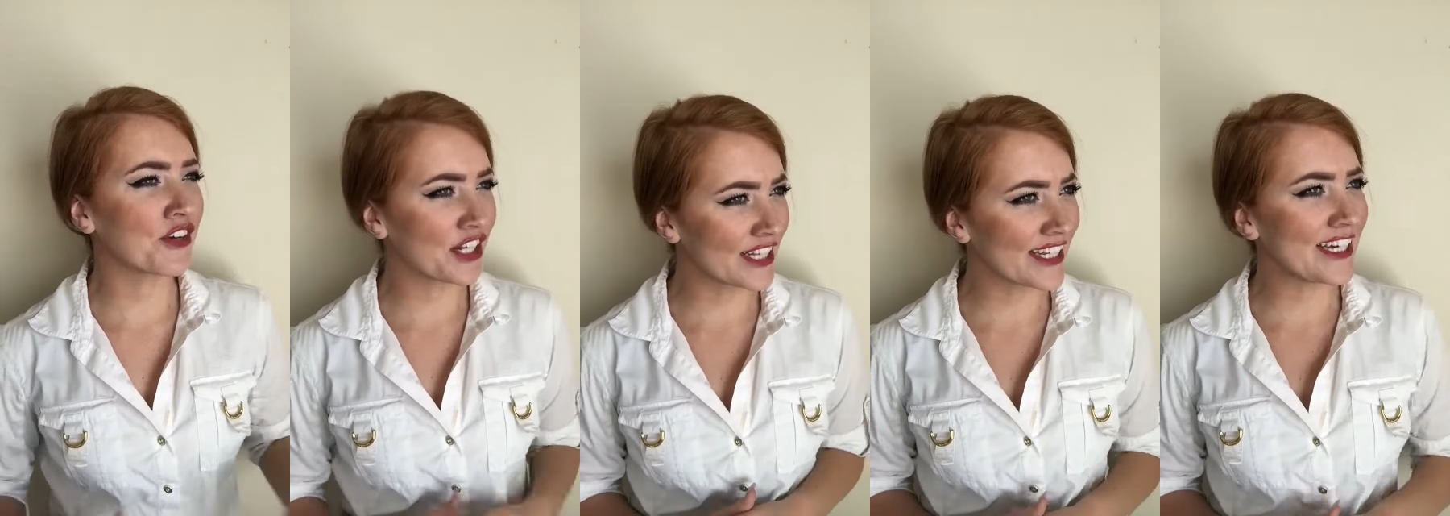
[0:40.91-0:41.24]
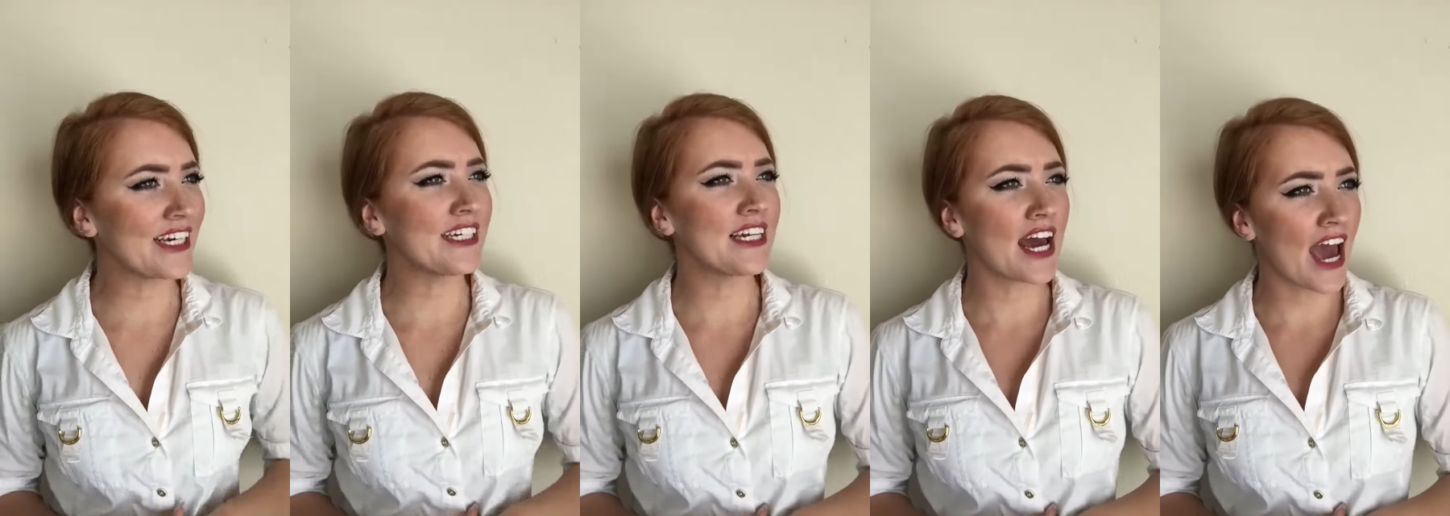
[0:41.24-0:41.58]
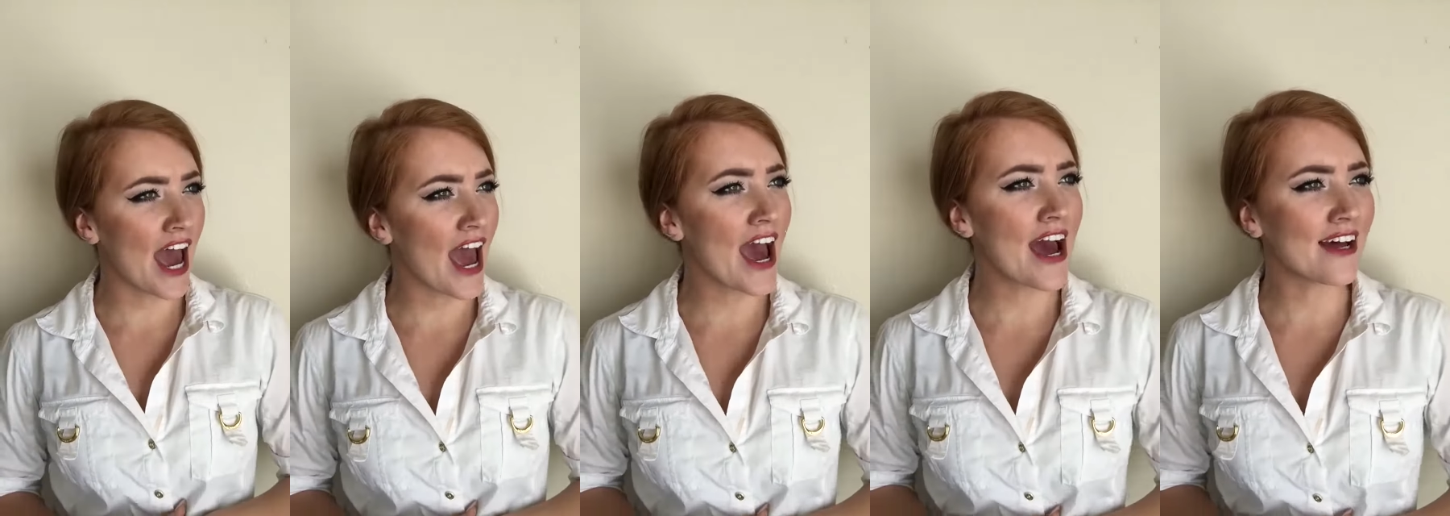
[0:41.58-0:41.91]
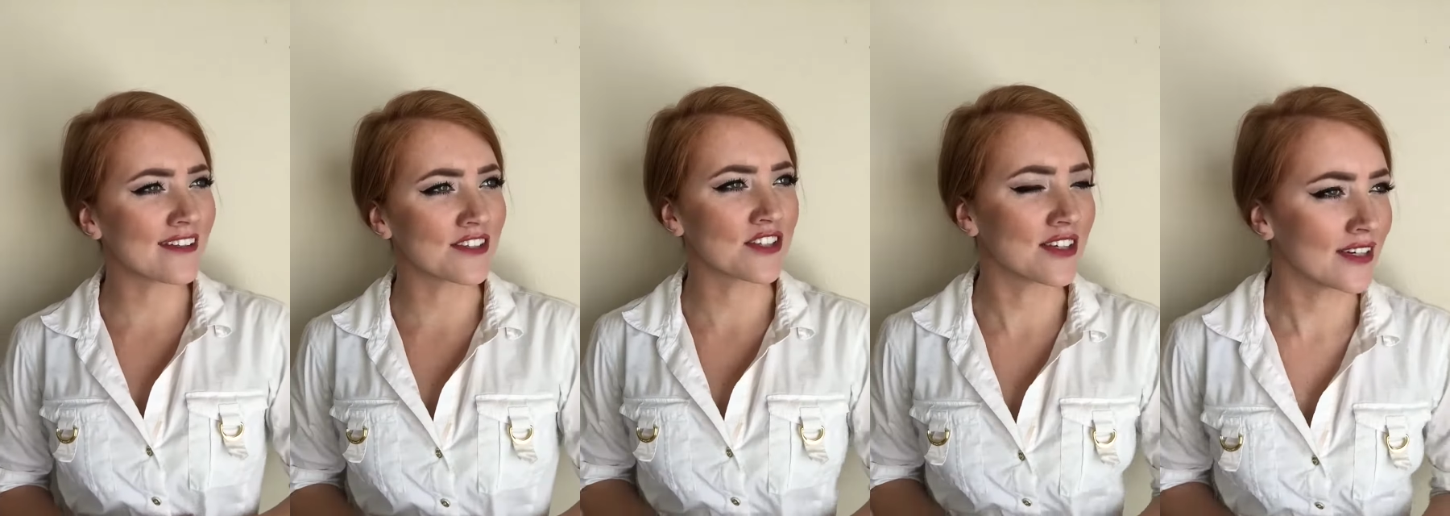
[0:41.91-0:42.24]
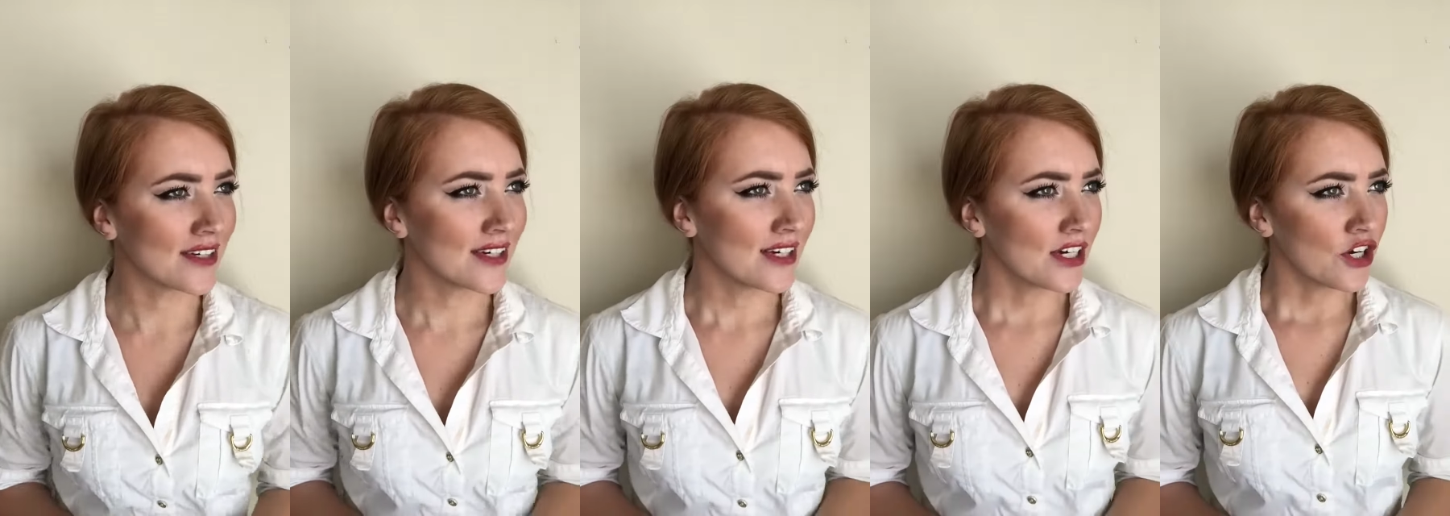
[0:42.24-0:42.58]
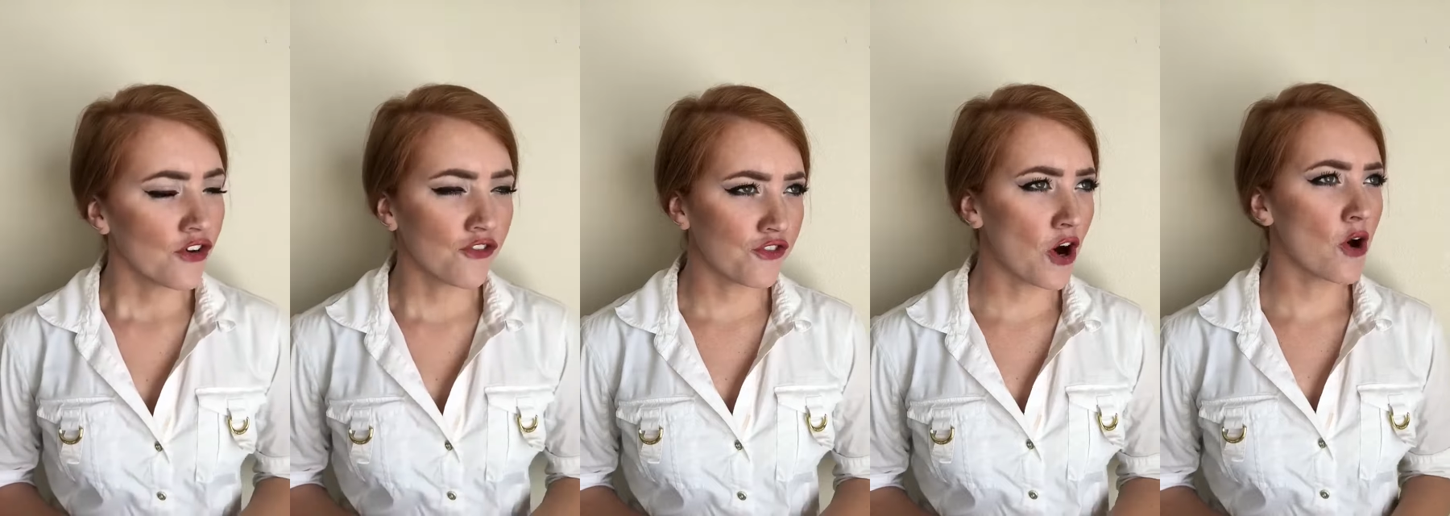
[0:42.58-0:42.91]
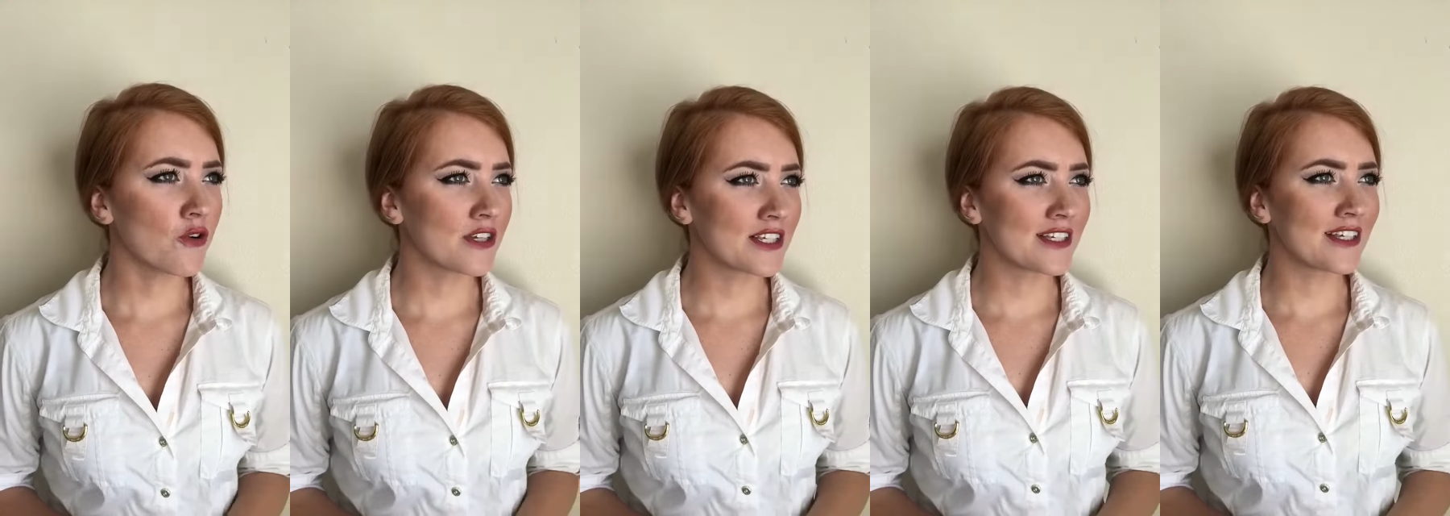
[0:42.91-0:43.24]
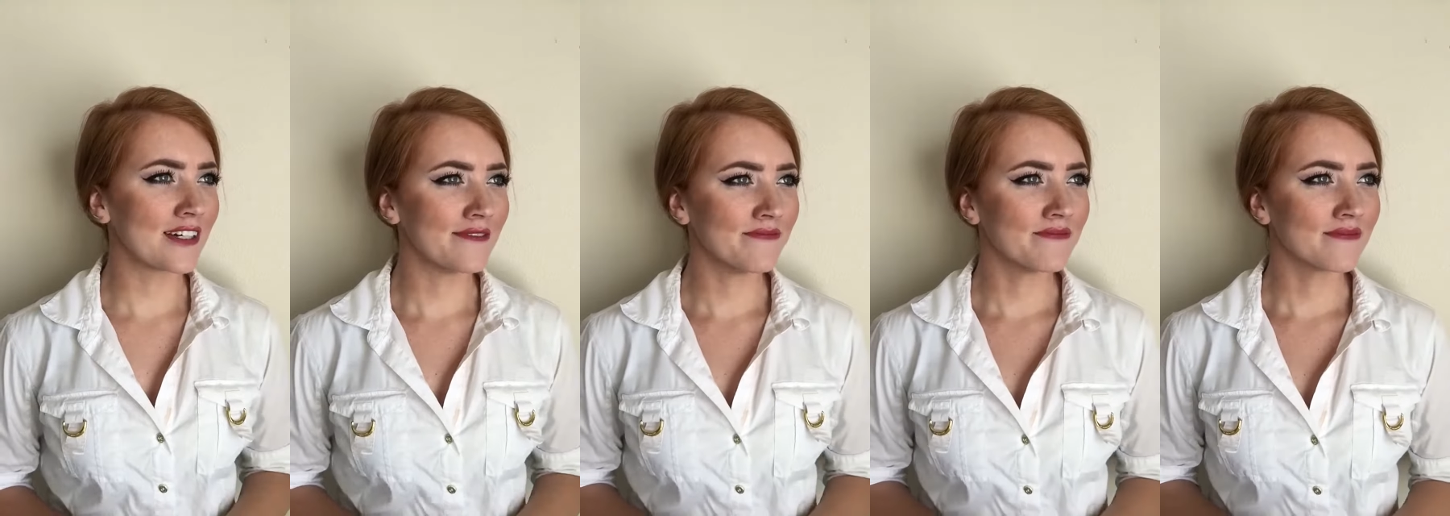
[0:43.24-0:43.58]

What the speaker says: clean hands. Folks,